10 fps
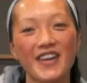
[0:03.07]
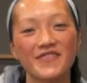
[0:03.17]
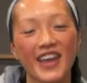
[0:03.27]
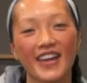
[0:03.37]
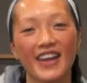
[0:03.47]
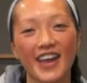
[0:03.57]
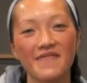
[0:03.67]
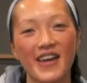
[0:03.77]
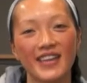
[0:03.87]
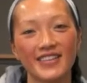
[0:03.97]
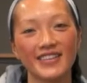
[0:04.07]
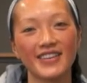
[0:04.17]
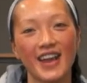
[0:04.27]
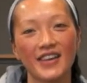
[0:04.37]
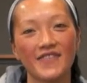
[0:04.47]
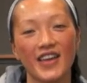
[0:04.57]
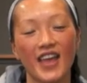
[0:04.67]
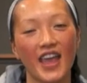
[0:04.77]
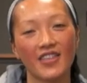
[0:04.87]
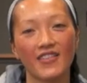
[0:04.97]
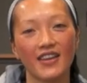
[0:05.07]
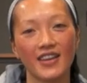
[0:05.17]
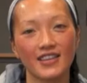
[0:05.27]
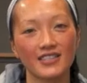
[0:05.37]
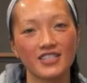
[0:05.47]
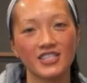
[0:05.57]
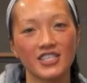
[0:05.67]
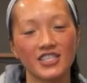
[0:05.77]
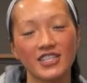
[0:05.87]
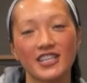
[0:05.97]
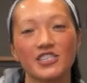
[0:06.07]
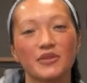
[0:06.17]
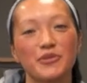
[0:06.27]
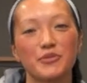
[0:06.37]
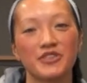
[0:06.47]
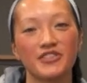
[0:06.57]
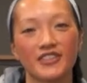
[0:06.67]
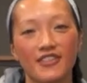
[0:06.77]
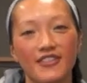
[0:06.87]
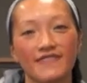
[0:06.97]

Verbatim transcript: I'm Karen Cai Mather. I'm an 8th grade English teacher at John Muir Middle School.